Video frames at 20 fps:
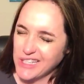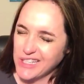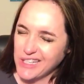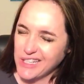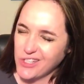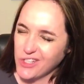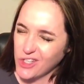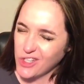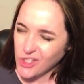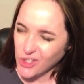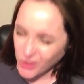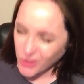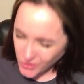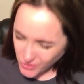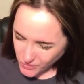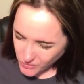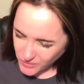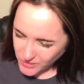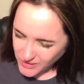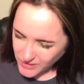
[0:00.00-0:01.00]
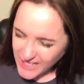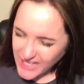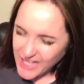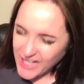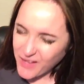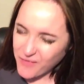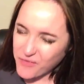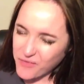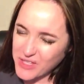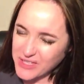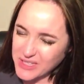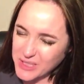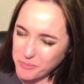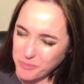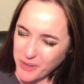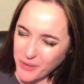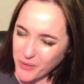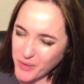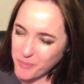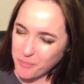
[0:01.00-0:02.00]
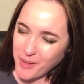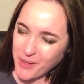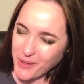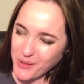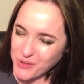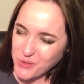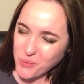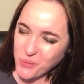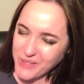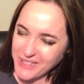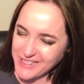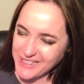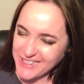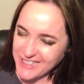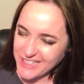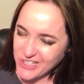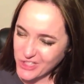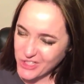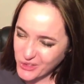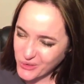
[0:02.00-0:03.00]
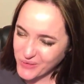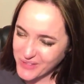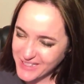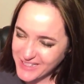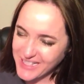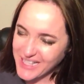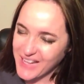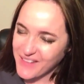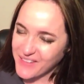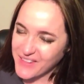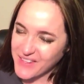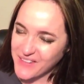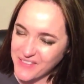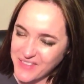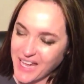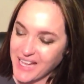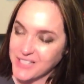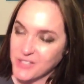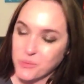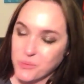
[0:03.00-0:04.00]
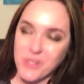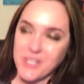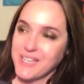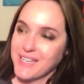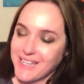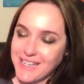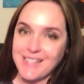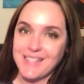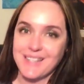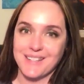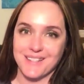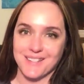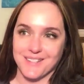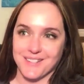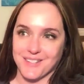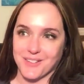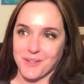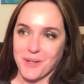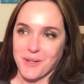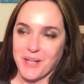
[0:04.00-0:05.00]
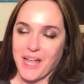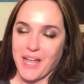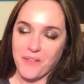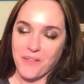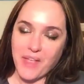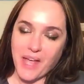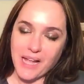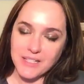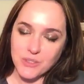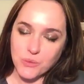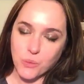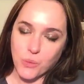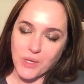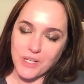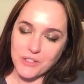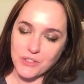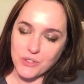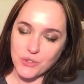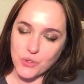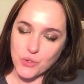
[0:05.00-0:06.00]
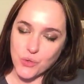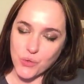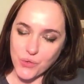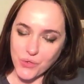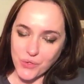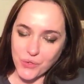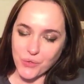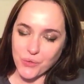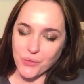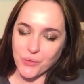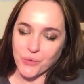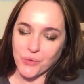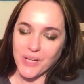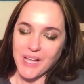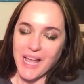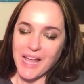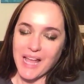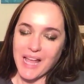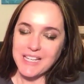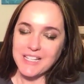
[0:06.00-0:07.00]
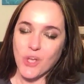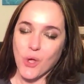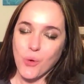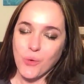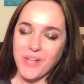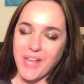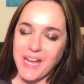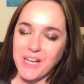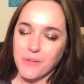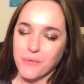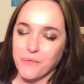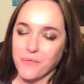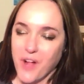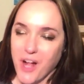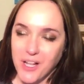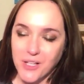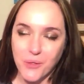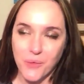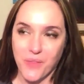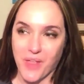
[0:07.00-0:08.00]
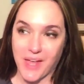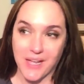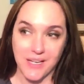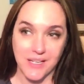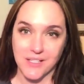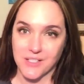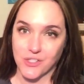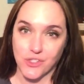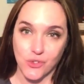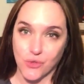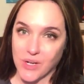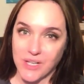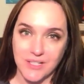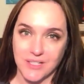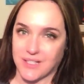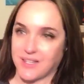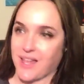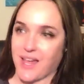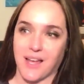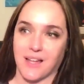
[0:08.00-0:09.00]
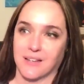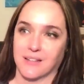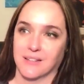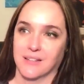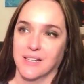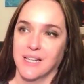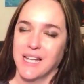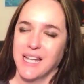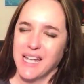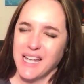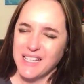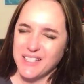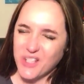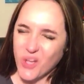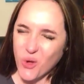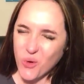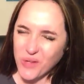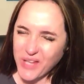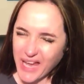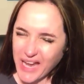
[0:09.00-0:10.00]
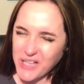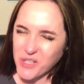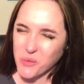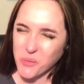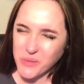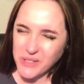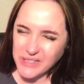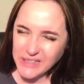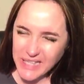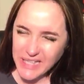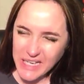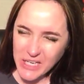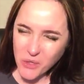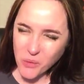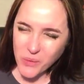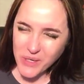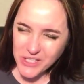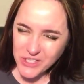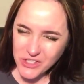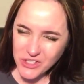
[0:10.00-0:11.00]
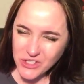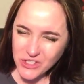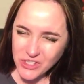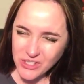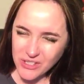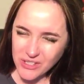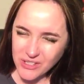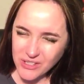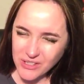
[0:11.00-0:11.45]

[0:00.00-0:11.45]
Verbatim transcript: in you, if the Spirit bears witness to it, then that's what it is. And that's what's true. And it's okay to follow that and to trust that. It's okay to relinquish